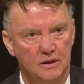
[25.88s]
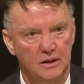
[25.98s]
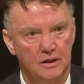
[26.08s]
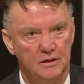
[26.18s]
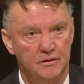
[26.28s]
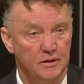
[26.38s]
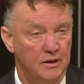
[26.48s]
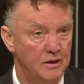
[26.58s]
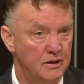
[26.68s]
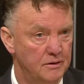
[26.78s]
And
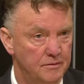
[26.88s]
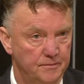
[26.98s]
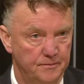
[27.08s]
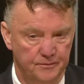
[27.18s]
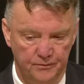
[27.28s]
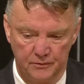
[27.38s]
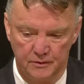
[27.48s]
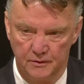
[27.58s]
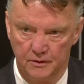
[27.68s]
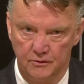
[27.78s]

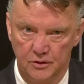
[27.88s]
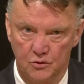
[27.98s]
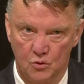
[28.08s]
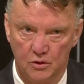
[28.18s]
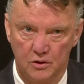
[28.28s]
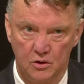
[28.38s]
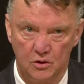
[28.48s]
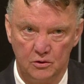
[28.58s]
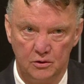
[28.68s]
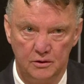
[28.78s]
we scored a
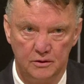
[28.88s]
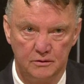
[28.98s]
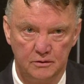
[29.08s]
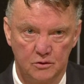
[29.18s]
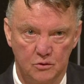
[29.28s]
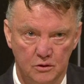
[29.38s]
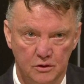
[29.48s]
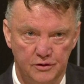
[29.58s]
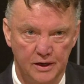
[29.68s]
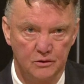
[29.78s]
goal. We scored a
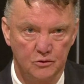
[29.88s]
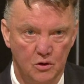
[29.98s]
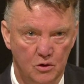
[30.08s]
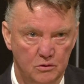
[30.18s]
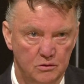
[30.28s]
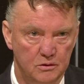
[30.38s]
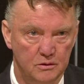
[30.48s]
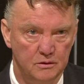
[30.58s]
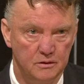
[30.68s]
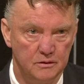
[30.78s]
second goal.
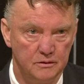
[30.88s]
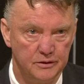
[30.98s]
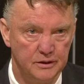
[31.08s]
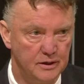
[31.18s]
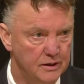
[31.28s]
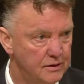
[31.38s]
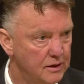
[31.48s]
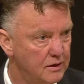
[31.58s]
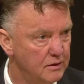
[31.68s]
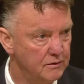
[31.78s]

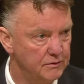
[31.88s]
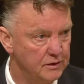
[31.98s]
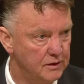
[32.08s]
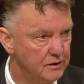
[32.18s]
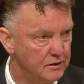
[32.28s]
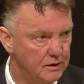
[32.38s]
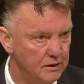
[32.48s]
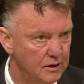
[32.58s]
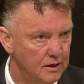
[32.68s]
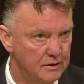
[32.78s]
Fantastic. Fantastic
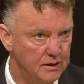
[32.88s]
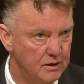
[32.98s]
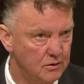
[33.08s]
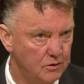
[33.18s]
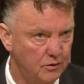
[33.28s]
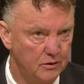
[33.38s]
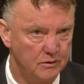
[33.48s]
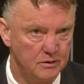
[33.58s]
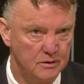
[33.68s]
attack also.